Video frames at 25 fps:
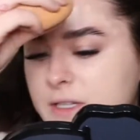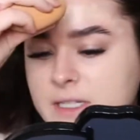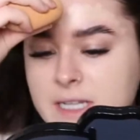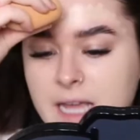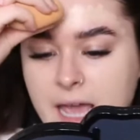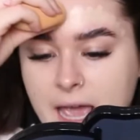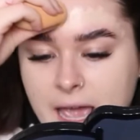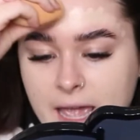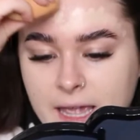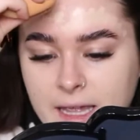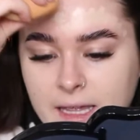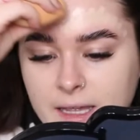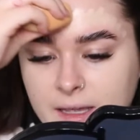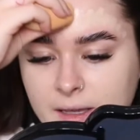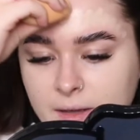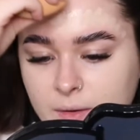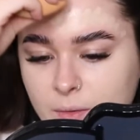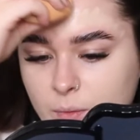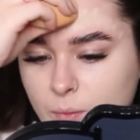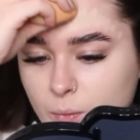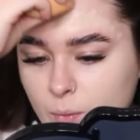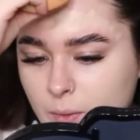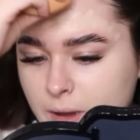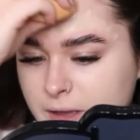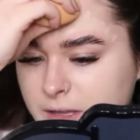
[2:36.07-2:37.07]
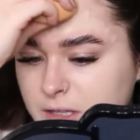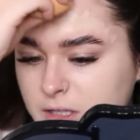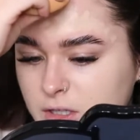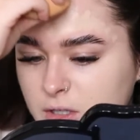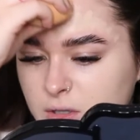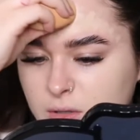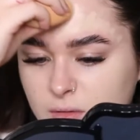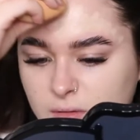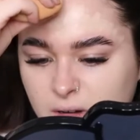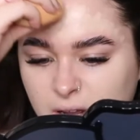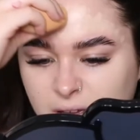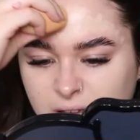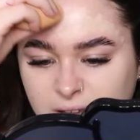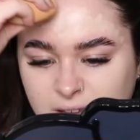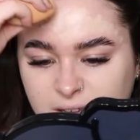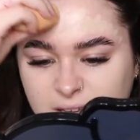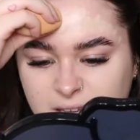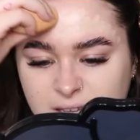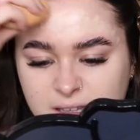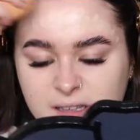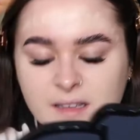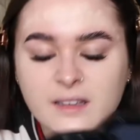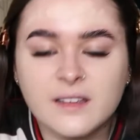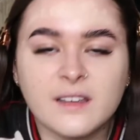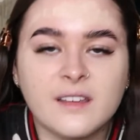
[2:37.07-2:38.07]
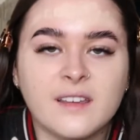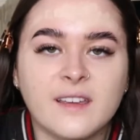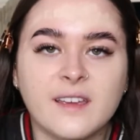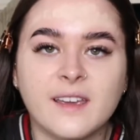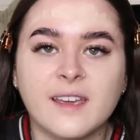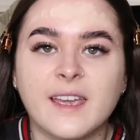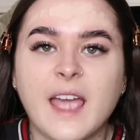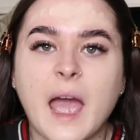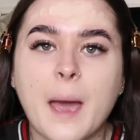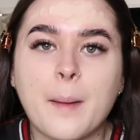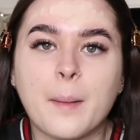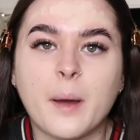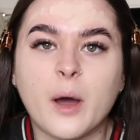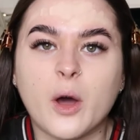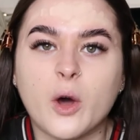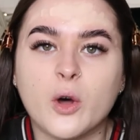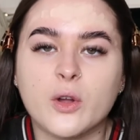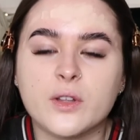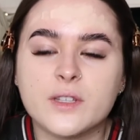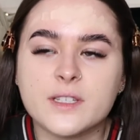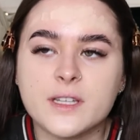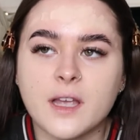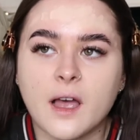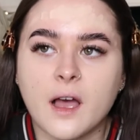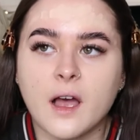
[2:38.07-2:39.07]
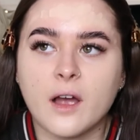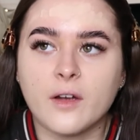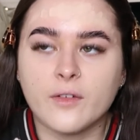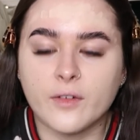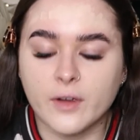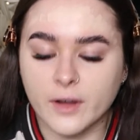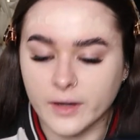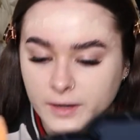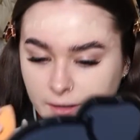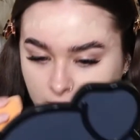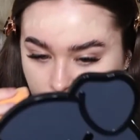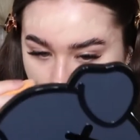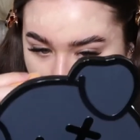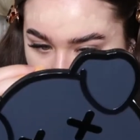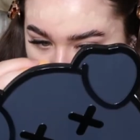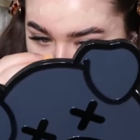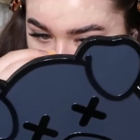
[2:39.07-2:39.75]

the day, when you like get a bit hotter and